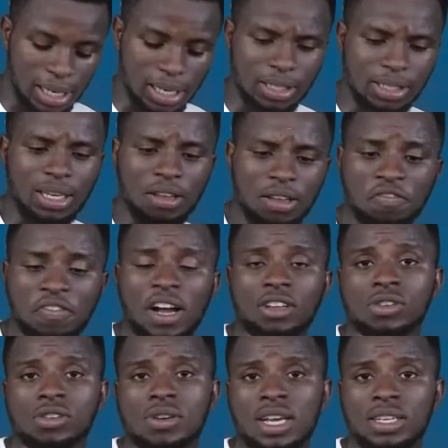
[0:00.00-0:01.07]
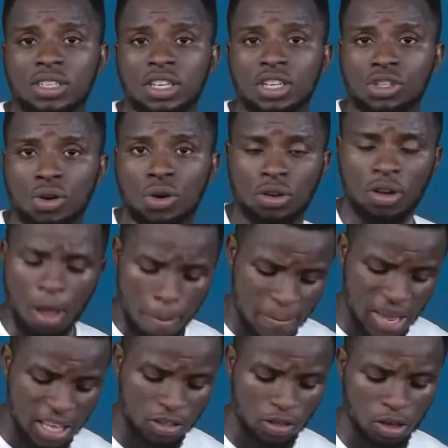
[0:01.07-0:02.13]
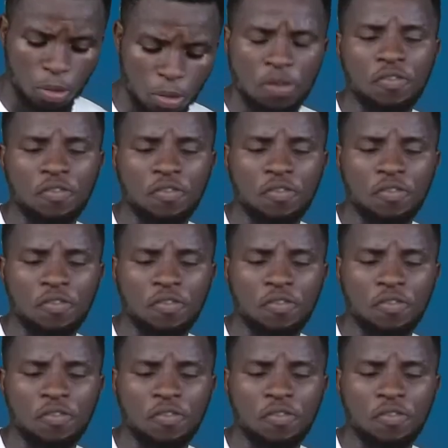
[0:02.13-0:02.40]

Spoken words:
is the factorization method.